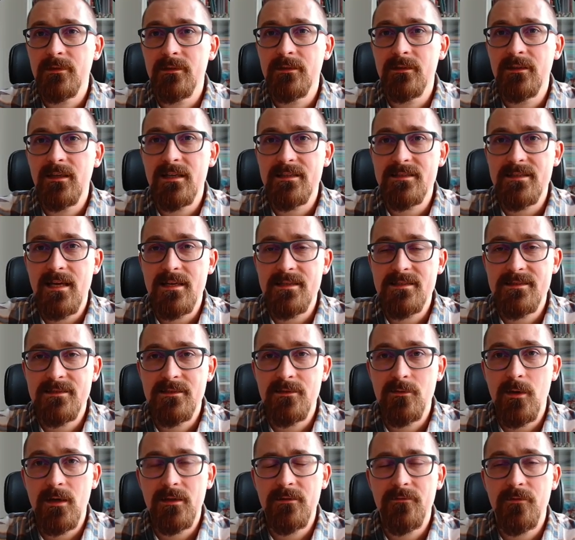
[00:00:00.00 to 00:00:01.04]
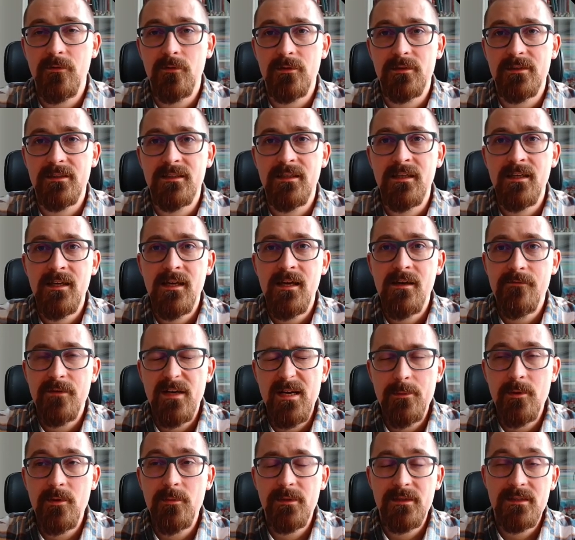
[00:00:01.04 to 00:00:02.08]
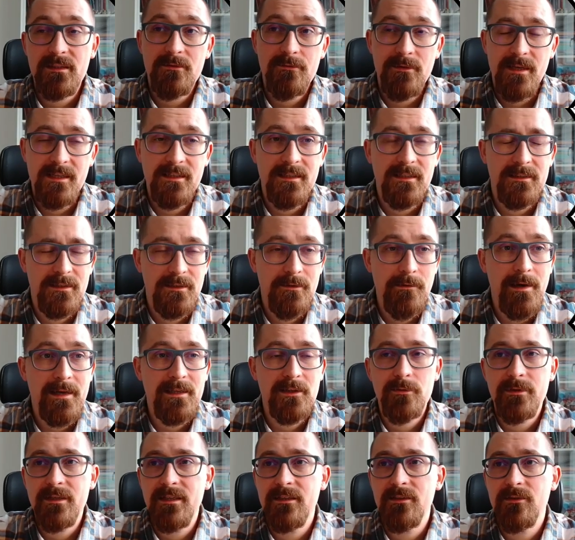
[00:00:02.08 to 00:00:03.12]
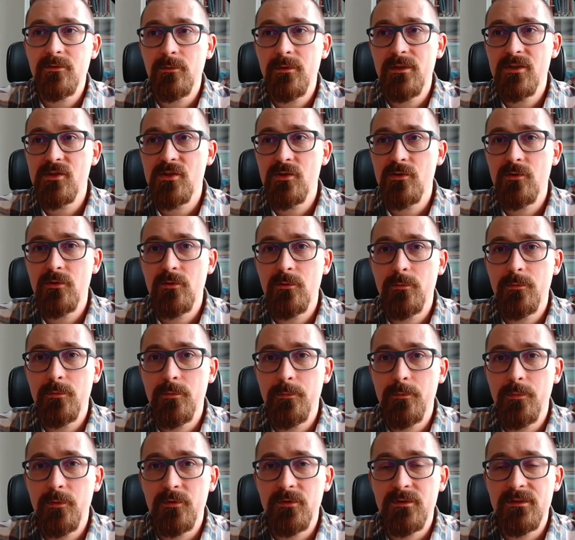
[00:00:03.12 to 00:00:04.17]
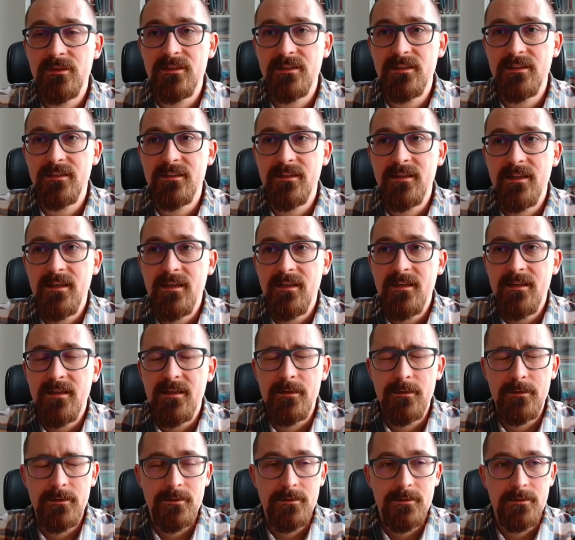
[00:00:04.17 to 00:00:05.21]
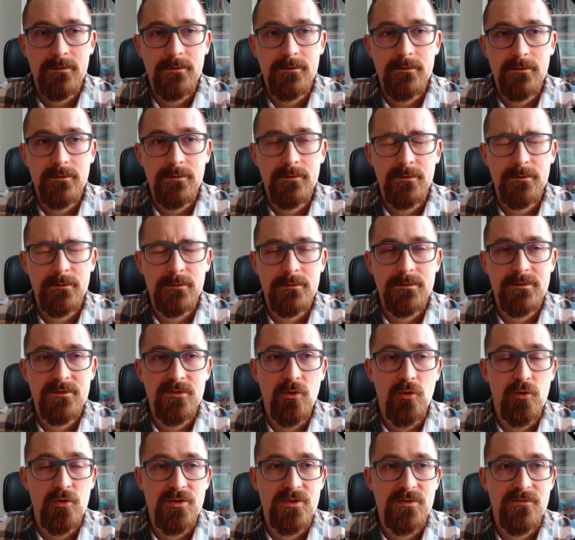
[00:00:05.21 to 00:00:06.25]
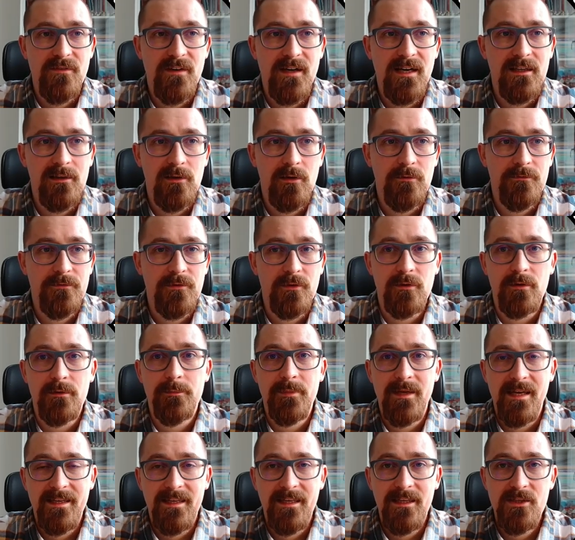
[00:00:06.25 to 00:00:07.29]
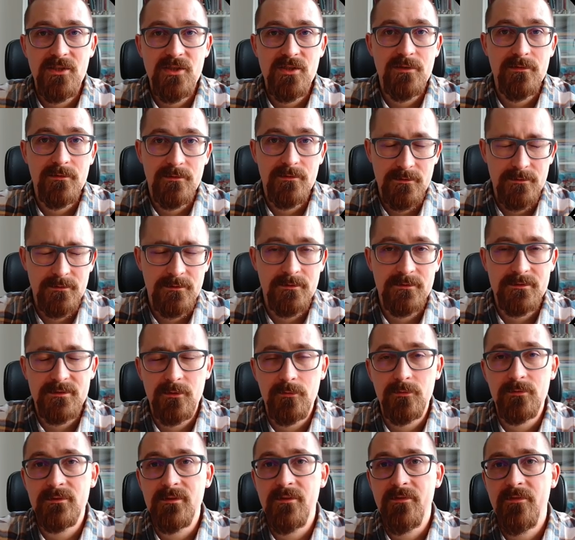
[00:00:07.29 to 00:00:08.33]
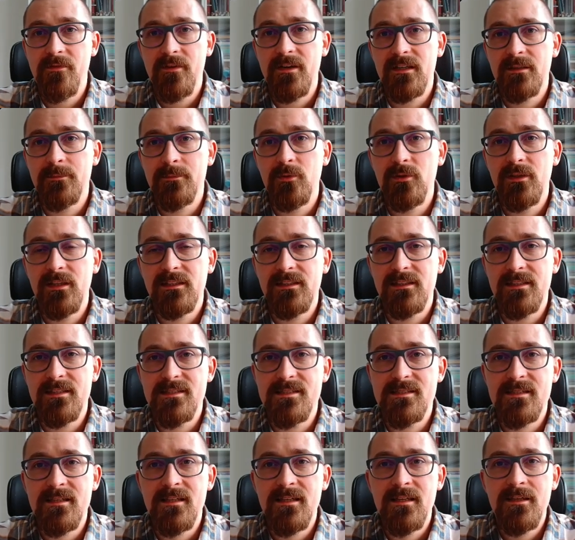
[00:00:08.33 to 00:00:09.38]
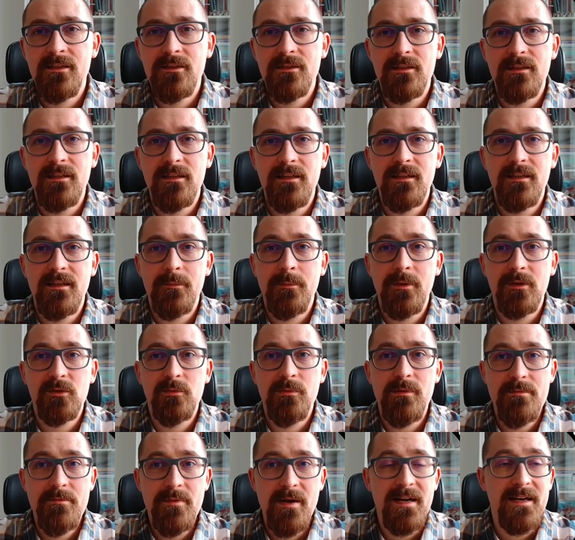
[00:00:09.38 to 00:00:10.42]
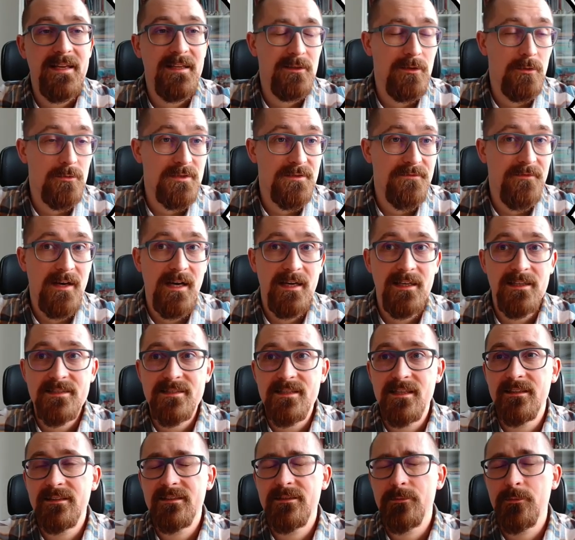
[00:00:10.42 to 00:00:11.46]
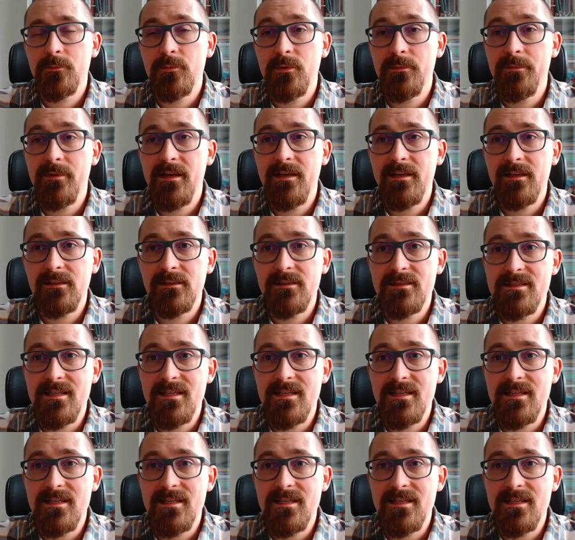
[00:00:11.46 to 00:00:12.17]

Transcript: as the one for the framework, but create a directory into which you put the source file of your package. So the third bullet is about preparing those files and preparing this